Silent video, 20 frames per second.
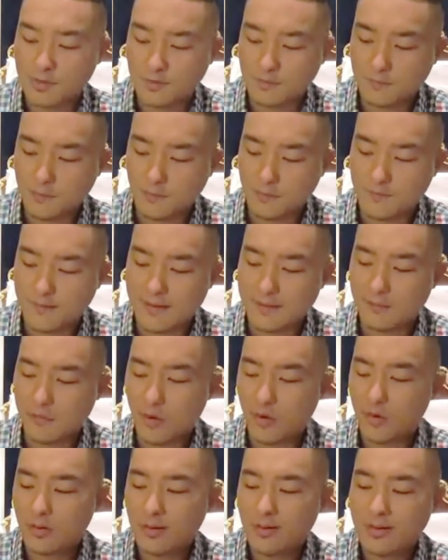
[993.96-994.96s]
In this month
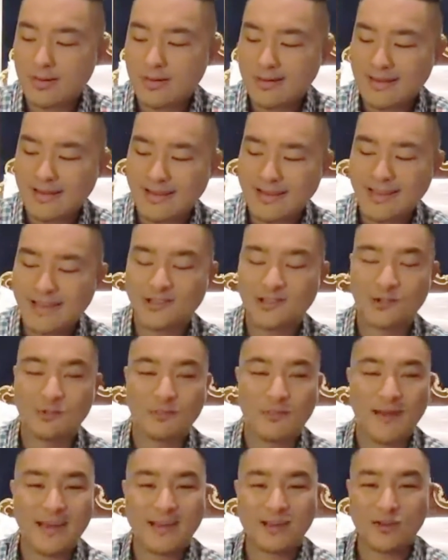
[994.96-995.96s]
of November,
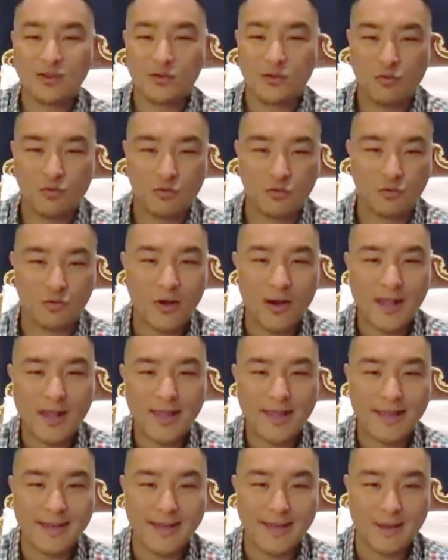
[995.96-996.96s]
expect
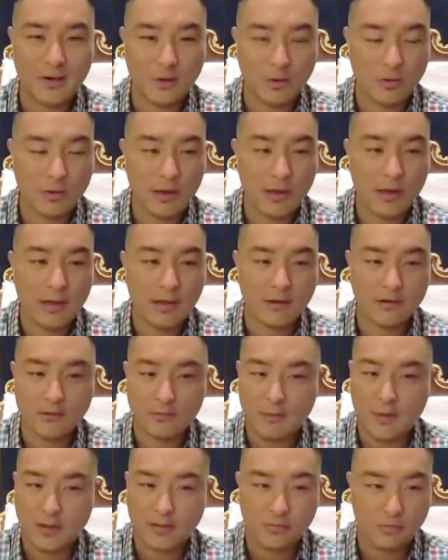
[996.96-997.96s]
rain,
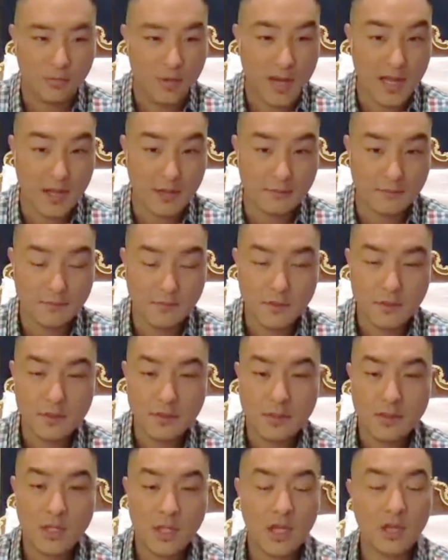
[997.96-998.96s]
okay? Expect
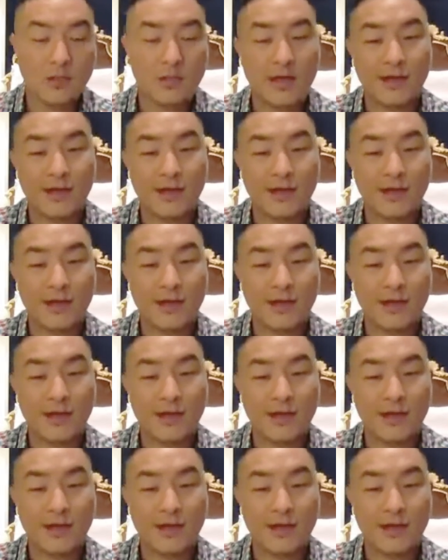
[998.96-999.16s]
rain.